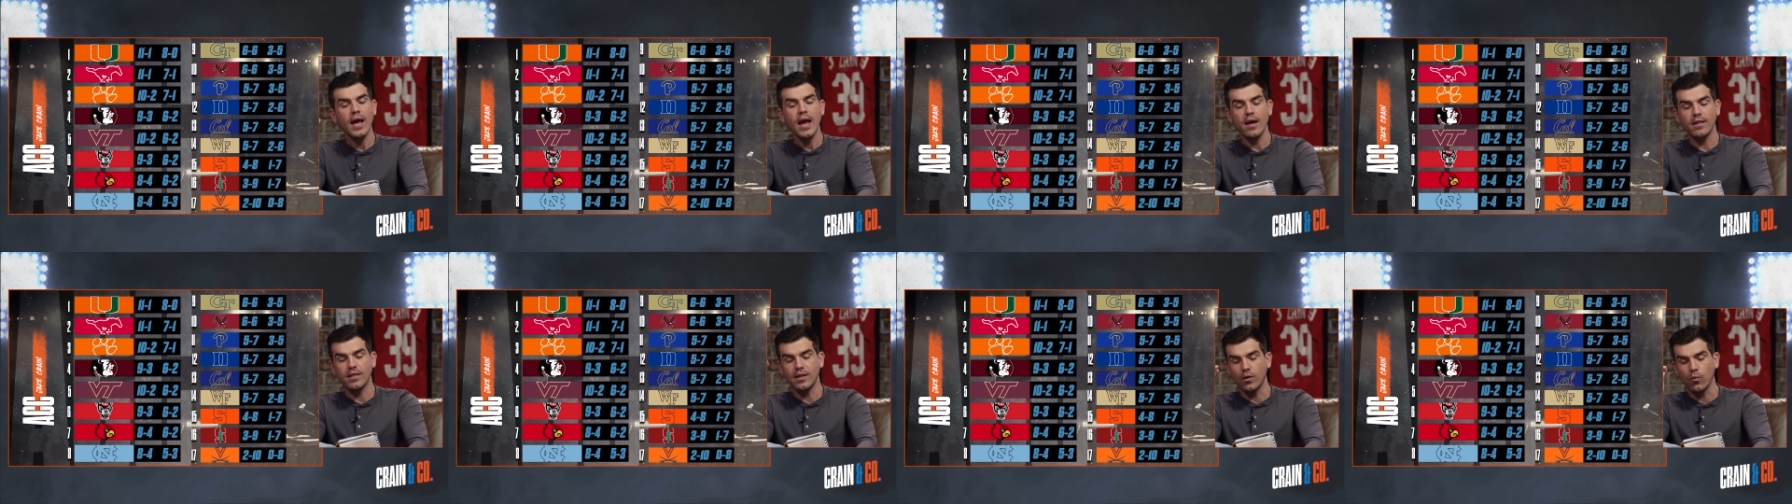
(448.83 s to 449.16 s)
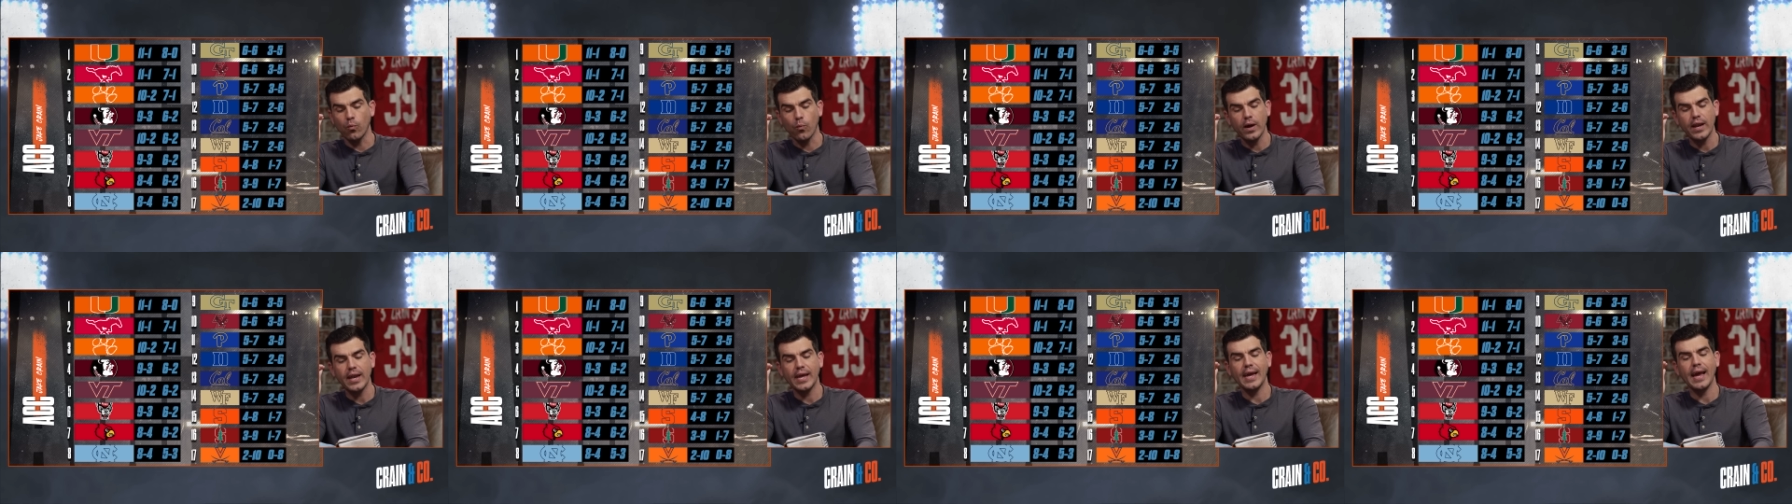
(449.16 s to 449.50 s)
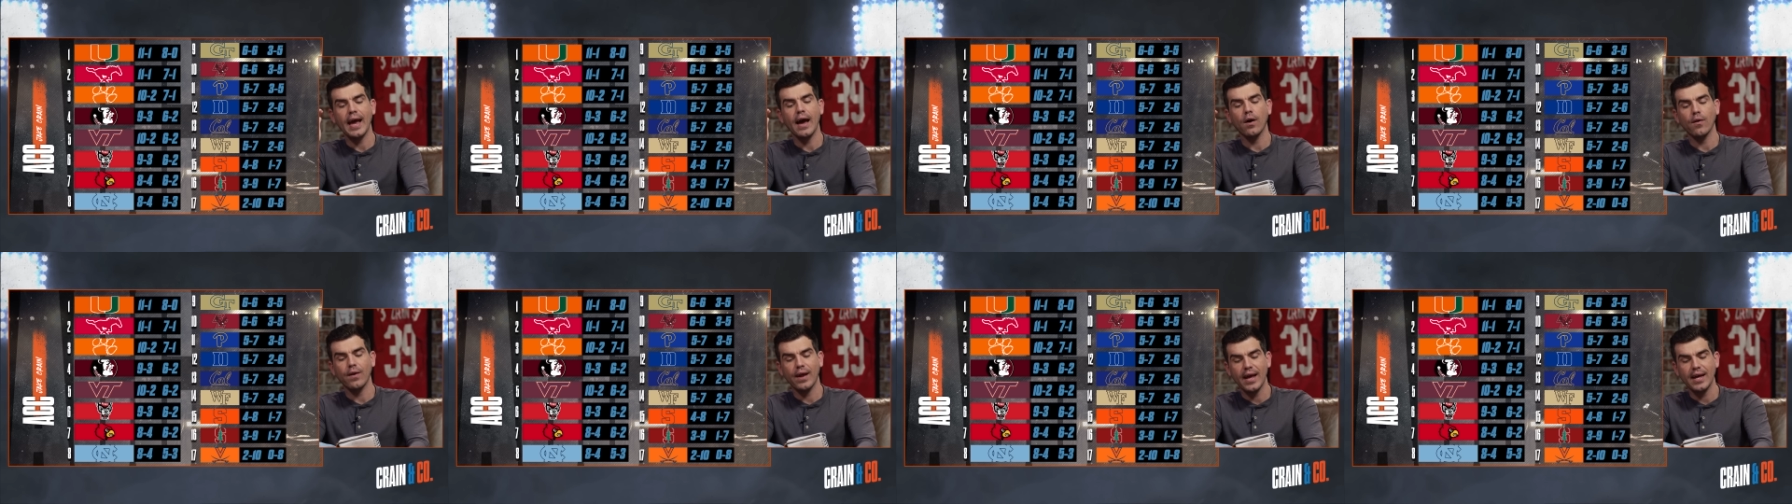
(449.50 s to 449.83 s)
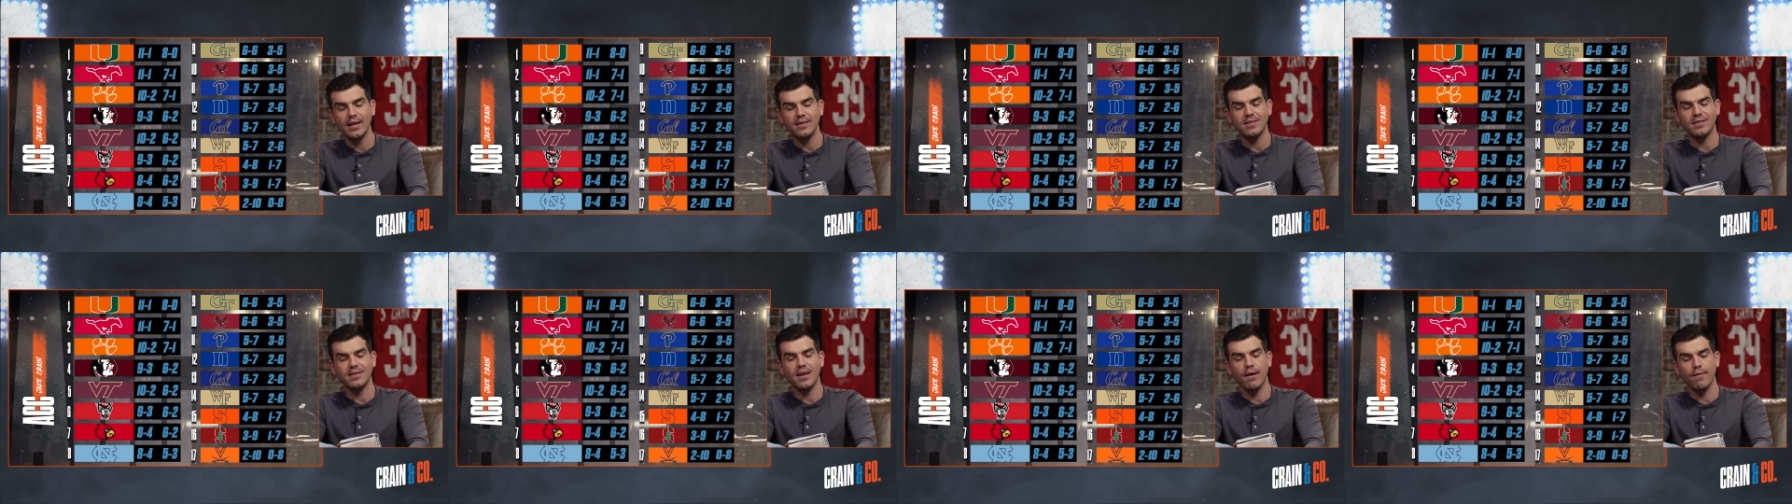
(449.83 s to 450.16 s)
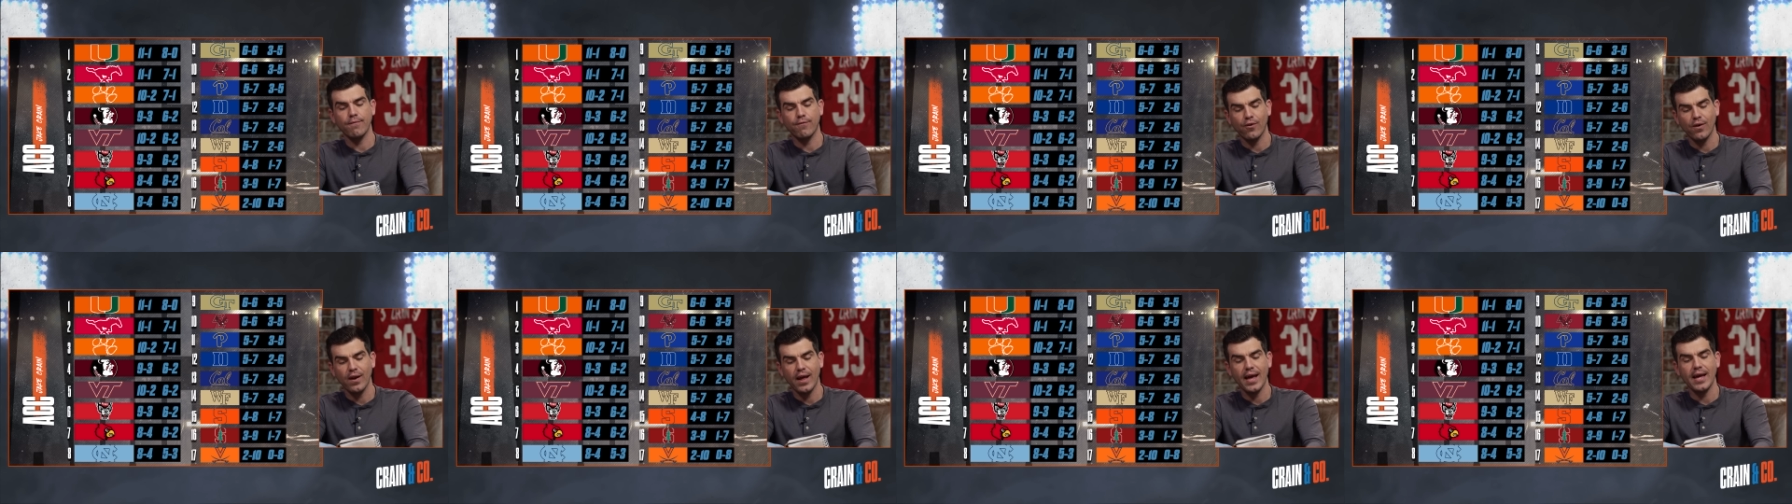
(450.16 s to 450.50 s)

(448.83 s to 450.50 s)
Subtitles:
And then winning out at Stanford,